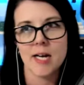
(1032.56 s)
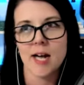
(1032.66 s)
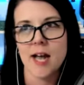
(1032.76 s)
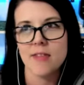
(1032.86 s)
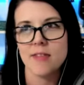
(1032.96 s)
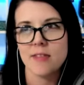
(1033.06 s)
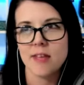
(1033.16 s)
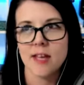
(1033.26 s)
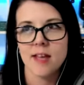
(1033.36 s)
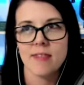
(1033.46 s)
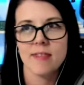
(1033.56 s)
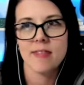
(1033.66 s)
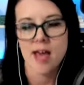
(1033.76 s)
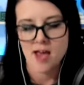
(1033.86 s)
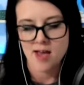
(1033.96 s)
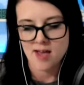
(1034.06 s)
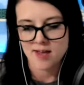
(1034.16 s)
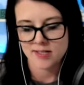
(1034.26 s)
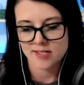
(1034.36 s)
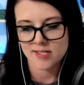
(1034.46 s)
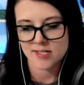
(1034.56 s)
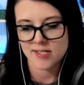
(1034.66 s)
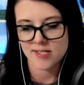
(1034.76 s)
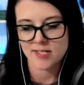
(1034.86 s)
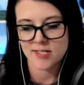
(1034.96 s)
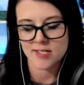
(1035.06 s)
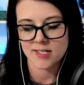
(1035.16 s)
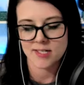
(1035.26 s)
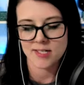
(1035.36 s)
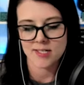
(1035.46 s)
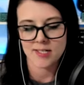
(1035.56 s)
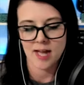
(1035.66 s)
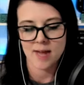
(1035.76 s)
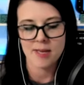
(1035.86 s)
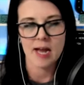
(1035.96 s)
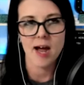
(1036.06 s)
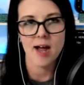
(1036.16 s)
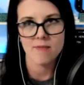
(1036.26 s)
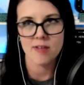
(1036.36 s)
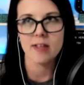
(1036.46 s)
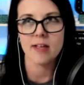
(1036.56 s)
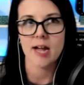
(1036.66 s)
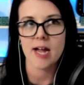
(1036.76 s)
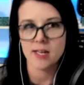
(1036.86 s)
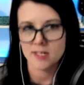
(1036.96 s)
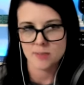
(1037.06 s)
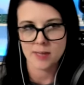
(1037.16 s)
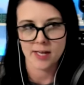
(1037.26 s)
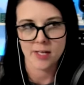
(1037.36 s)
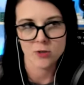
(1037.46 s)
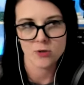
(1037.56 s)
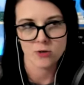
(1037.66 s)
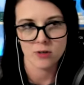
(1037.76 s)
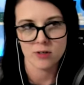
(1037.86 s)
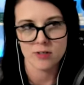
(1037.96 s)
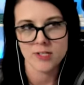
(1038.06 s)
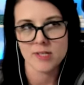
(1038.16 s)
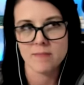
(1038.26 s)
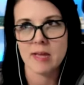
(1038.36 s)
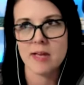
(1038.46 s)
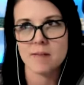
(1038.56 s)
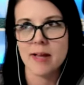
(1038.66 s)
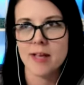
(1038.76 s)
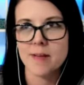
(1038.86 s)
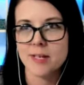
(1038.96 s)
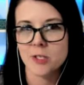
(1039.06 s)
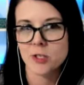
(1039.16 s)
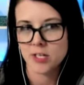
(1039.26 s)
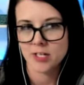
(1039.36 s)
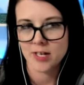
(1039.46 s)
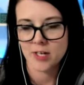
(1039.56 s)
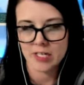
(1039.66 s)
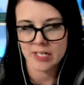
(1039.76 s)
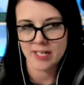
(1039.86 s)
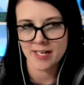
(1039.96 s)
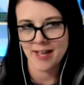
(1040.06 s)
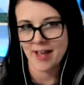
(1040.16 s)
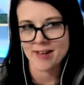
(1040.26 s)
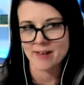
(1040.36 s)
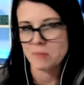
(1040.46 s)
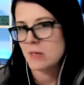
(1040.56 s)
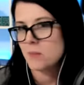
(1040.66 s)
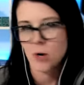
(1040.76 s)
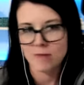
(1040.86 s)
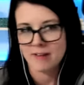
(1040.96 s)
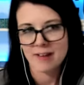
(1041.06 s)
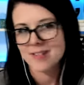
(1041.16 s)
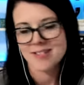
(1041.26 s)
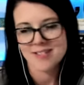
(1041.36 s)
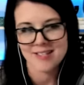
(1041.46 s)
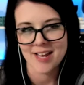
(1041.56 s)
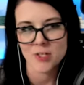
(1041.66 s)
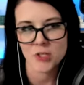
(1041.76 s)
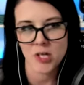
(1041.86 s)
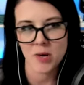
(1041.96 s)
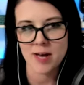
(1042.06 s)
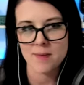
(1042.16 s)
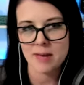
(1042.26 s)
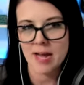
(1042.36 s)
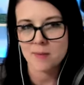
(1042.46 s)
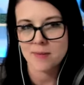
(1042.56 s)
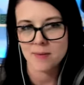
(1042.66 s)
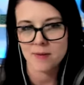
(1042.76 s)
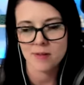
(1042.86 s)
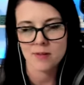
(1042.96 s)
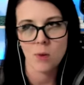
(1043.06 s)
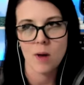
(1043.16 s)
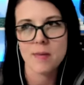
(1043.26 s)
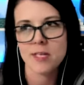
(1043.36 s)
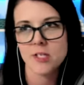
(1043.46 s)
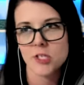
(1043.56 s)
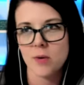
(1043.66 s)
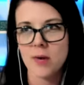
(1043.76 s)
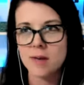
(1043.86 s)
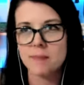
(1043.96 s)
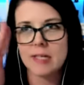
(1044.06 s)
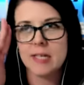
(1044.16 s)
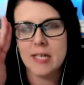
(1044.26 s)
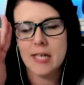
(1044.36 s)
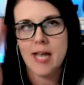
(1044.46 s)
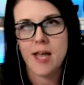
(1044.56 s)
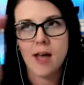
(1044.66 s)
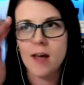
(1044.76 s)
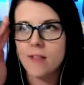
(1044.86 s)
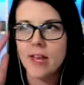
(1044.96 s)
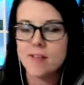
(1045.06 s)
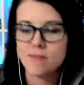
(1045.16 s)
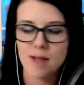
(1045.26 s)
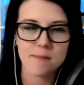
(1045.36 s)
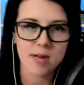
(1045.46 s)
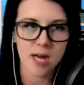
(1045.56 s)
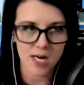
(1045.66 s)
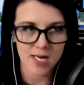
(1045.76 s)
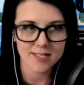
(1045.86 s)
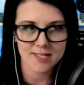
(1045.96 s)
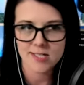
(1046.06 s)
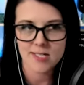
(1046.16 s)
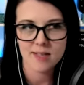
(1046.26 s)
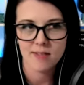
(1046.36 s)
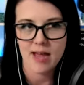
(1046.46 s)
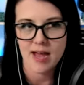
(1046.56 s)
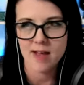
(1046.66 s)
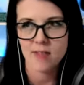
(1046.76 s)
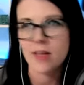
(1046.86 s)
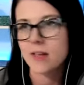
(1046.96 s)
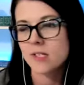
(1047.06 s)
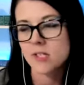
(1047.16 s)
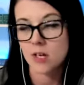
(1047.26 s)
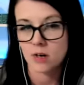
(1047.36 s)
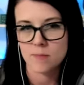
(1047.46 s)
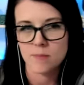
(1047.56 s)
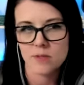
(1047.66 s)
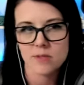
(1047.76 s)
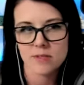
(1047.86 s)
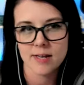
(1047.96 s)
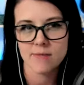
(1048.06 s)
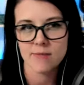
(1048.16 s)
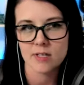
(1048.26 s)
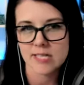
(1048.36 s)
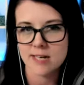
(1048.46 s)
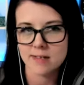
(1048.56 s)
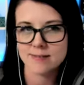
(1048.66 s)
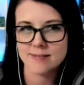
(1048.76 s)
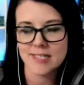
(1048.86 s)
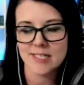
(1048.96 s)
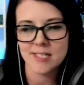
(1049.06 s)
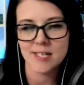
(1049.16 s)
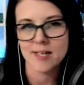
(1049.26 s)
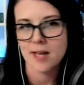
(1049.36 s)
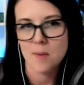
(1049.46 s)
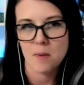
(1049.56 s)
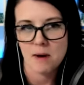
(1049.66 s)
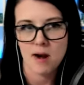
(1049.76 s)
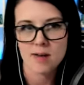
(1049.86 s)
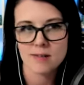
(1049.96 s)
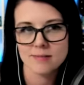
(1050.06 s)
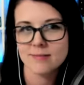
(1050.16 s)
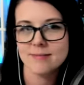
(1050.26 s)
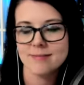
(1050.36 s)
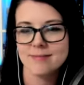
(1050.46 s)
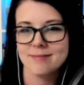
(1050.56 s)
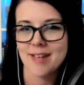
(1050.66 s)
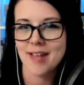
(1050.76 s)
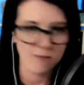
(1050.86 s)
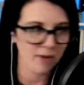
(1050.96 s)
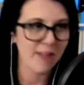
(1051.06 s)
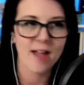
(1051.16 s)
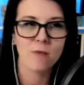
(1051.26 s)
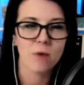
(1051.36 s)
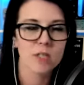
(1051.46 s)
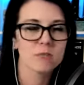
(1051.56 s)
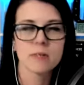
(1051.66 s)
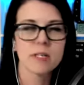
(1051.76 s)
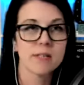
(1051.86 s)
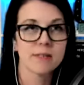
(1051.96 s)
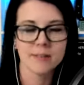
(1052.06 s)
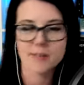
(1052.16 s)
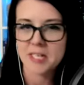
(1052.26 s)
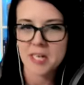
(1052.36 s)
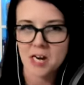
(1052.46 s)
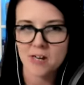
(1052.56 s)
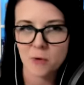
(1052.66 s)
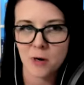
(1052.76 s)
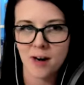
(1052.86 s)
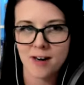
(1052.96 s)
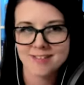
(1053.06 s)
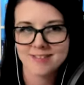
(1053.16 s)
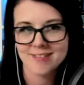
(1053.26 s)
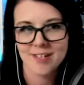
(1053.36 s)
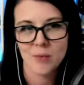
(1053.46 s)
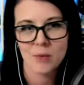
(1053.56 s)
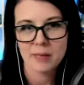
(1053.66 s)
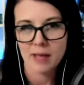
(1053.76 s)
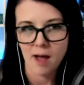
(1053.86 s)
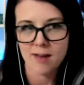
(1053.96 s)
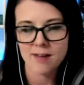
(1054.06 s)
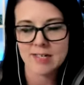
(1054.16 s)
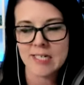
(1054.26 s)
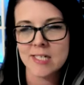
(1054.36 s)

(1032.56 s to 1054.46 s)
I think that I mean, I feel like I need to be in control to make my image look good and be perfect and show up how people want me to show up. And that if I'm not, that things could crumble and fall down and come apart. And everything I've worked really, really, really hard for will be gone.